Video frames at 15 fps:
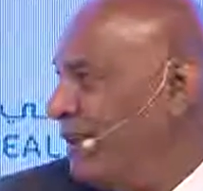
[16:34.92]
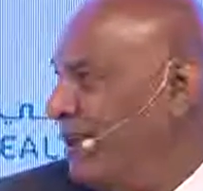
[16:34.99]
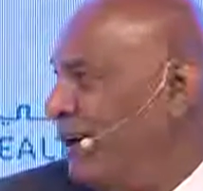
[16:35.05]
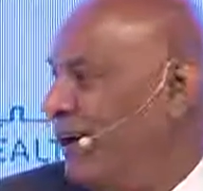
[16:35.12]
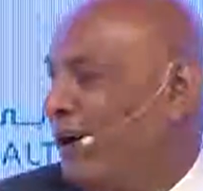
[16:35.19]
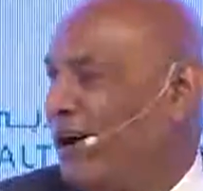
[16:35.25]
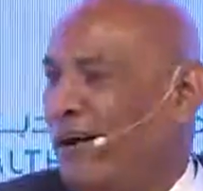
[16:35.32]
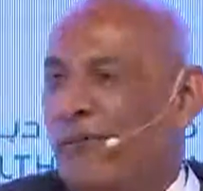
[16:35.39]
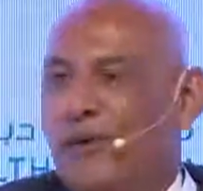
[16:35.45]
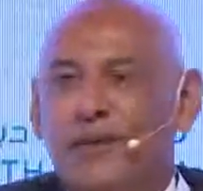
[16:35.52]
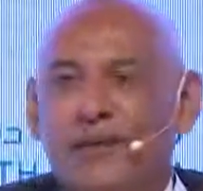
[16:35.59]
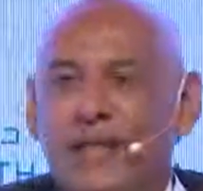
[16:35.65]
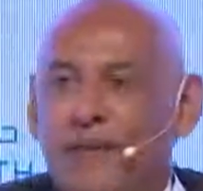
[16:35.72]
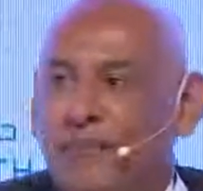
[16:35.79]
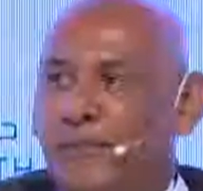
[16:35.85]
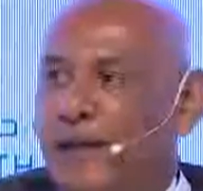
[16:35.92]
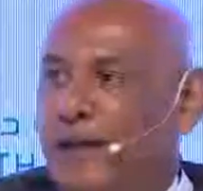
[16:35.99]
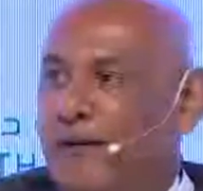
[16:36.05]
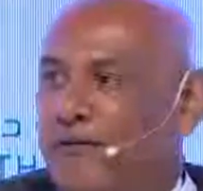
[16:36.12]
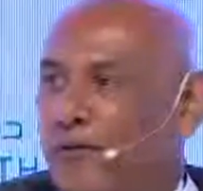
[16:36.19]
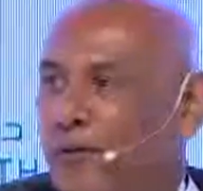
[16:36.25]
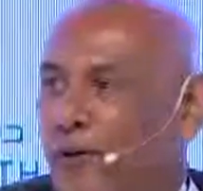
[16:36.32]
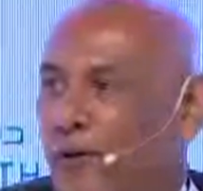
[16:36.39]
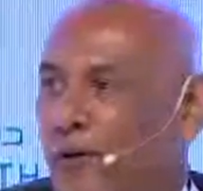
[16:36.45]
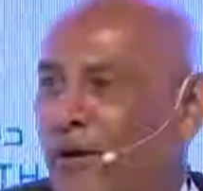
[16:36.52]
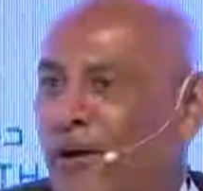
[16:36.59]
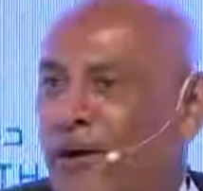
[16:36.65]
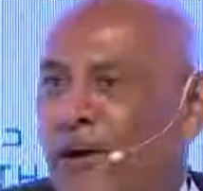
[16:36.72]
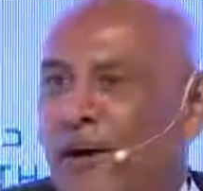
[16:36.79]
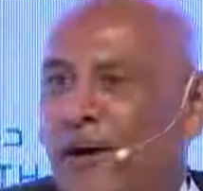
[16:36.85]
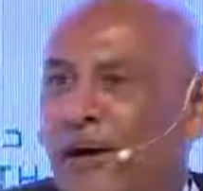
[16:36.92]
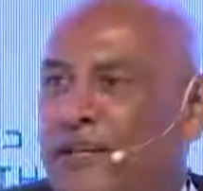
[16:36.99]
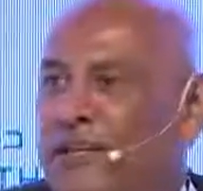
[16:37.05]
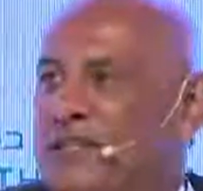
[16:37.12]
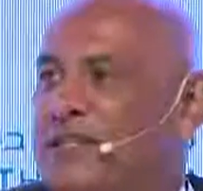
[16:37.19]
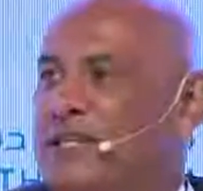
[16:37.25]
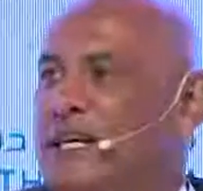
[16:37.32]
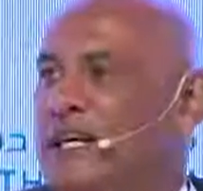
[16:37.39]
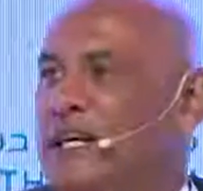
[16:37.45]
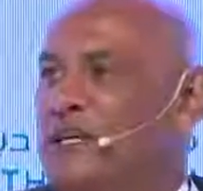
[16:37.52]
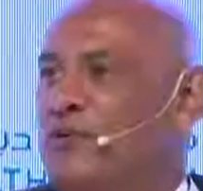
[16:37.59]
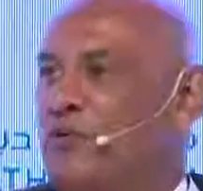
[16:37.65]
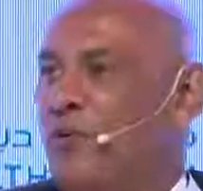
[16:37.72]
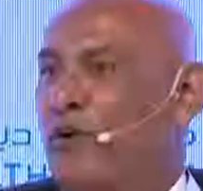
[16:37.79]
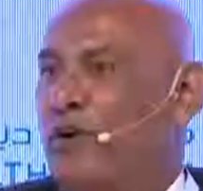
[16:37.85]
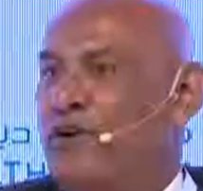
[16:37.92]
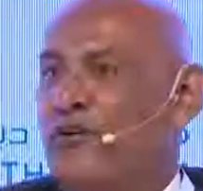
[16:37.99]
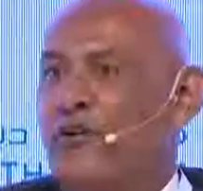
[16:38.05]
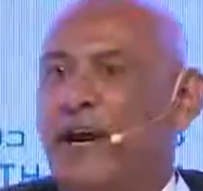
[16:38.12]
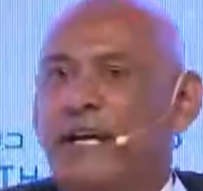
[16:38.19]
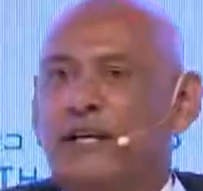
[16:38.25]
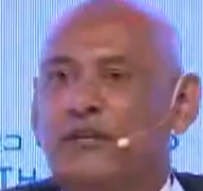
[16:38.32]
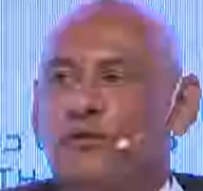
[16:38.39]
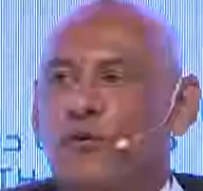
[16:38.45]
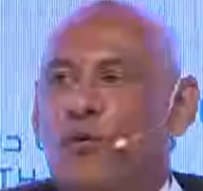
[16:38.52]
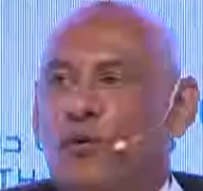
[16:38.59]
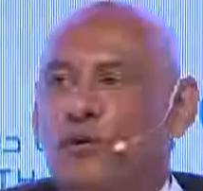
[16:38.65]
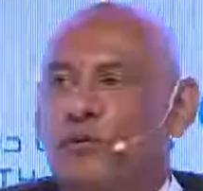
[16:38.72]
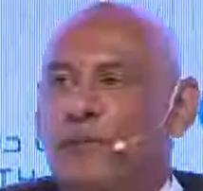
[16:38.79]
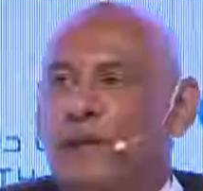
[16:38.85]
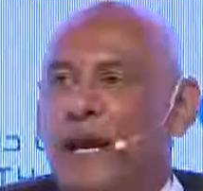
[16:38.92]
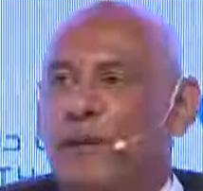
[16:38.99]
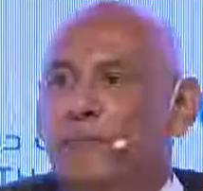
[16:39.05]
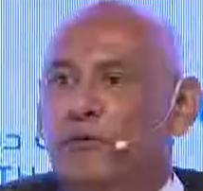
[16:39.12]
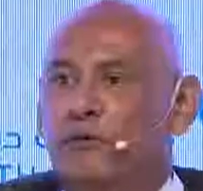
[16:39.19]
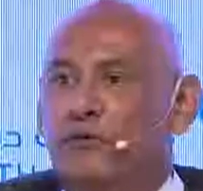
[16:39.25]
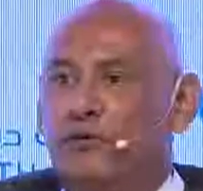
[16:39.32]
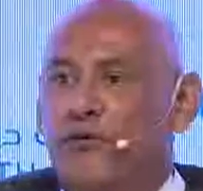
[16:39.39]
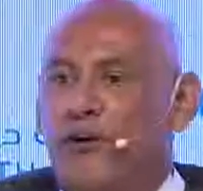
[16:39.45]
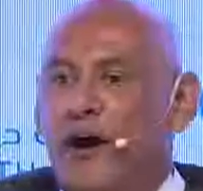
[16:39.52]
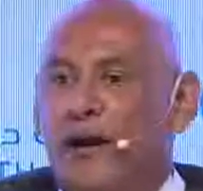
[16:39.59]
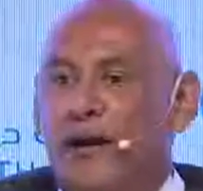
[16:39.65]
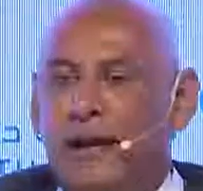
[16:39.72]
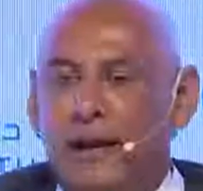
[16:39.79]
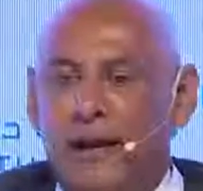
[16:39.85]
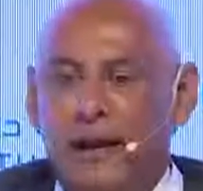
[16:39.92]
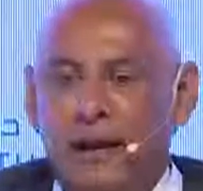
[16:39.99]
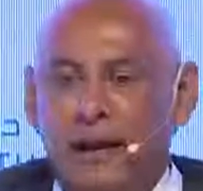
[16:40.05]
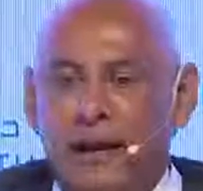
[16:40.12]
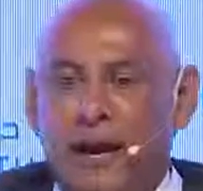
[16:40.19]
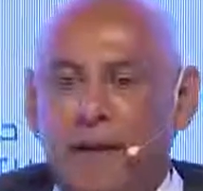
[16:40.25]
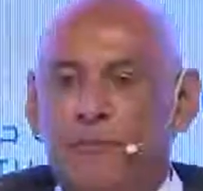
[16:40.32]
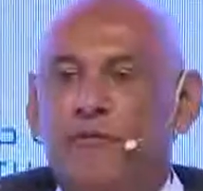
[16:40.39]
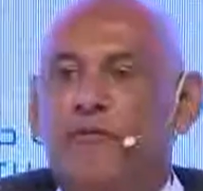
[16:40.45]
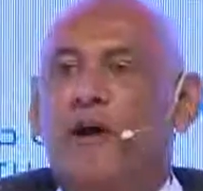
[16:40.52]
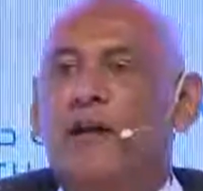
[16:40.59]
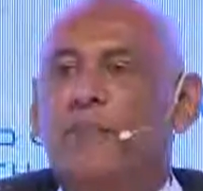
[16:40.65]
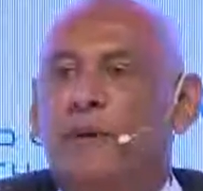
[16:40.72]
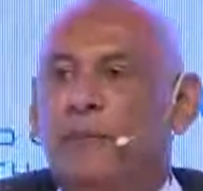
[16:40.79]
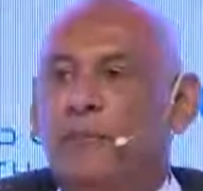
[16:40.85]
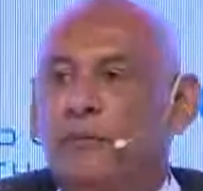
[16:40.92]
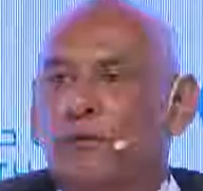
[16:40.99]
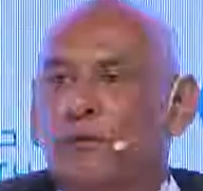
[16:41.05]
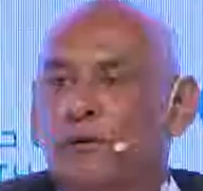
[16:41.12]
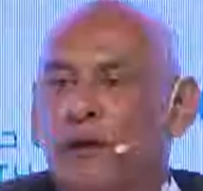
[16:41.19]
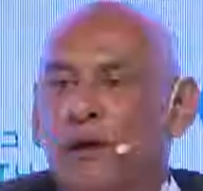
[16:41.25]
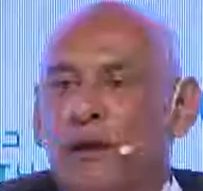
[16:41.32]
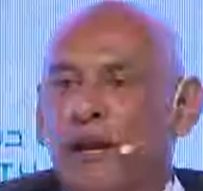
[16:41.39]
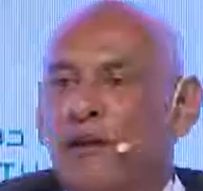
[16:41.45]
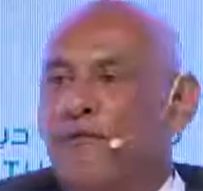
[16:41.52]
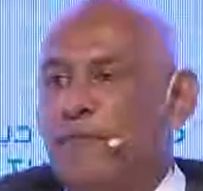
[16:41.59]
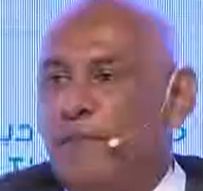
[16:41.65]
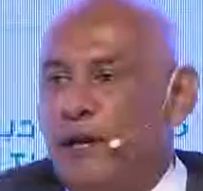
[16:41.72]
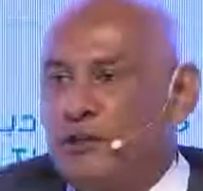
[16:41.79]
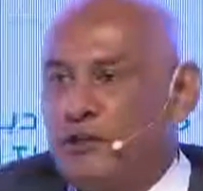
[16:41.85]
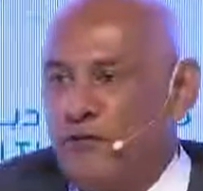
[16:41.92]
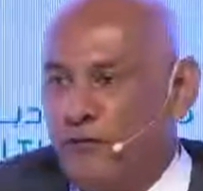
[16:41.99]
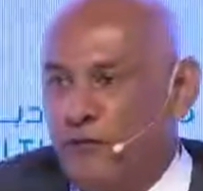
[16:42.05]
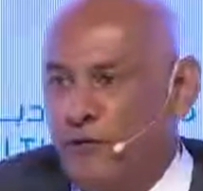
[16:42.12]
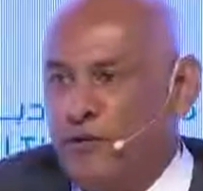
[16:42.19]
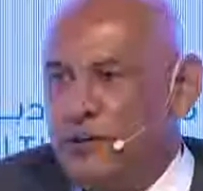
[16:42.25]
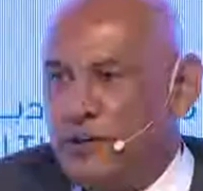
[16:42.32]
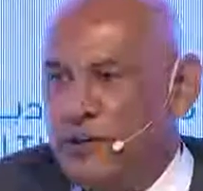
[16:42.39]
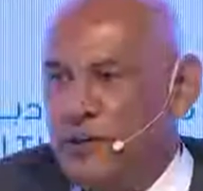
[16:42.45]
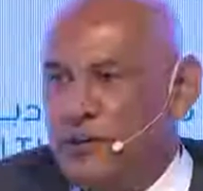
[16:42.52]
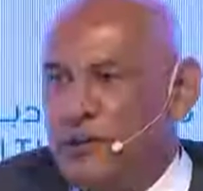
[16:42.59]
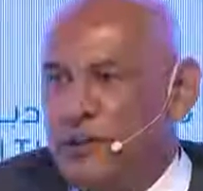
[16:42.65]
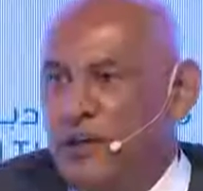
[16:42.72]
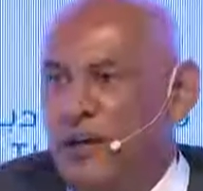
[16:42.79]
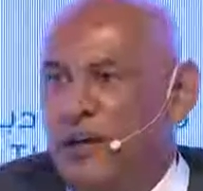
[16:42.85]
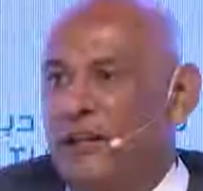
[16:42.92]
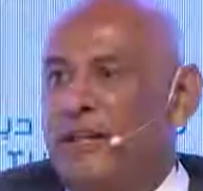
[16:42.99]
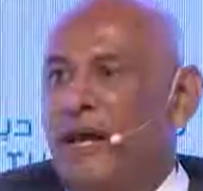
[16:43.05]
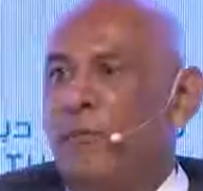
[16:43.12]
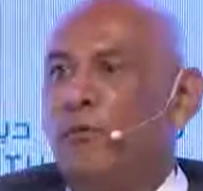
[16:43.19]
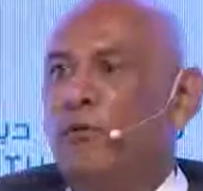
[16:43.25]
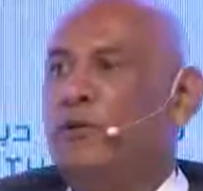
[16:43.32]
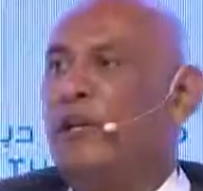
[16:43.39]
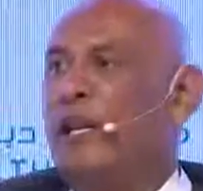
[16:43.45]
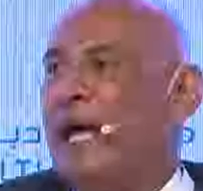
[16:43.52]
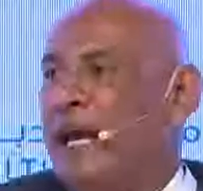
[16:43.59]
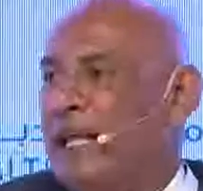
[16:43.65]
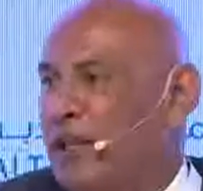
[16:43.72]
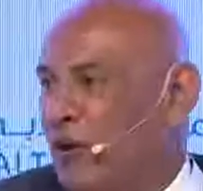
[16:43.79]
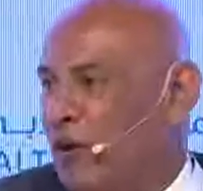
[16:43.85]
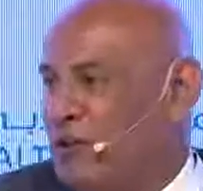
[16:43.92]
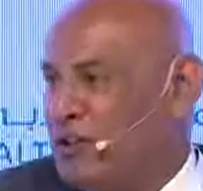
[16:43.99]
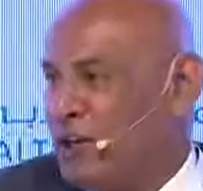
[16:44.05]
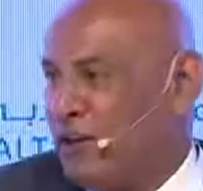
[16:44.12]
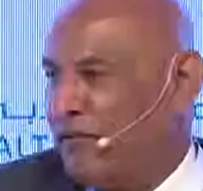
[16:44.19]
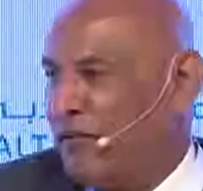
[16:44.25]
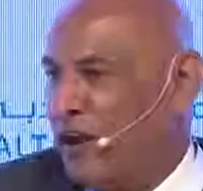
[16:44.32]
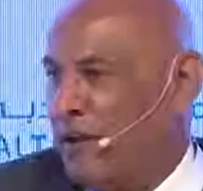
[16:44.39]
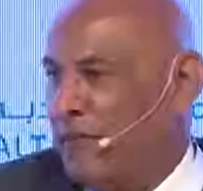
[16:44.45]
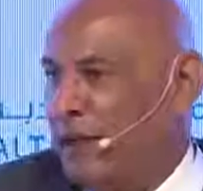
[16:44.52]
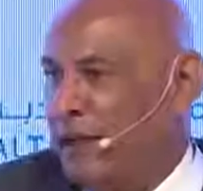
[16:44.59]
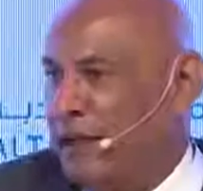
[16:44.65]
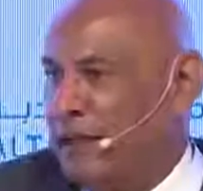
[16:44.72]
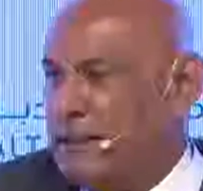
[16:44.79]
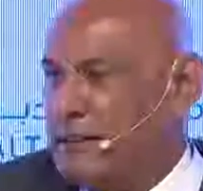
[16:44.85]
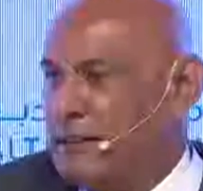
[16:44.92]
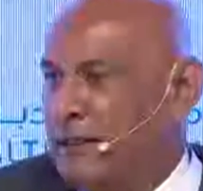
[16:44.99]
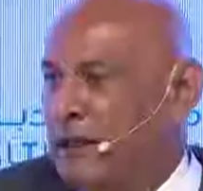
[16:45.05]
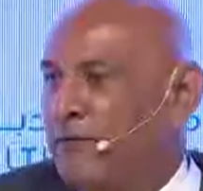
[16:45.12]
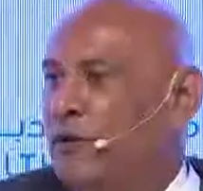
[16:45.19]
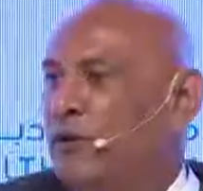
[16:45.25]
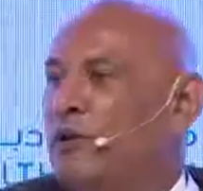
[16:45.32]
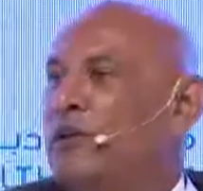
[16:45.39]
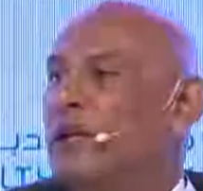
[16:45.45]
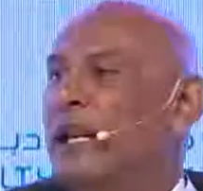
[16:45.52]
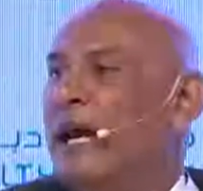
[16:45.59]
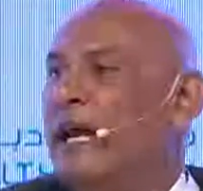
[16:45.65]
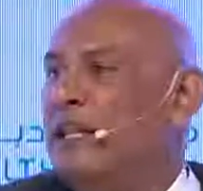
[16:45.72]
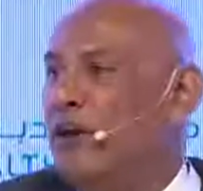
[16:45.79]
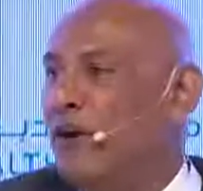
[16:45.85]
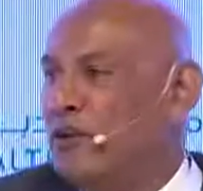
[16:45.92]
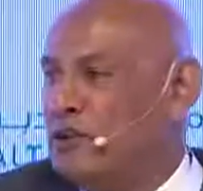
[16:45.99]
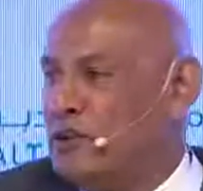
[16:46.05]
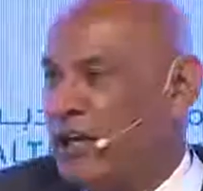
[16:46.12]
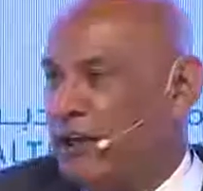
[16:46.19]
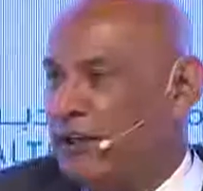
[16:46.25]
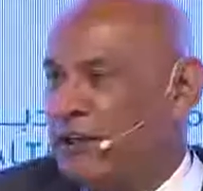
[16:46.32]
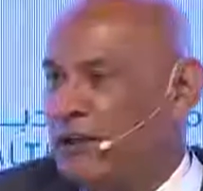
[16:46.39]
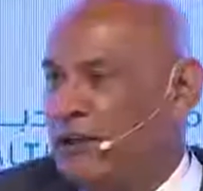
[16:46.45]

uh, whether that be for a disease or a trait, or to be able to try and provide people information, for instance, that will delay the onset of diabetes. If you could delay the onset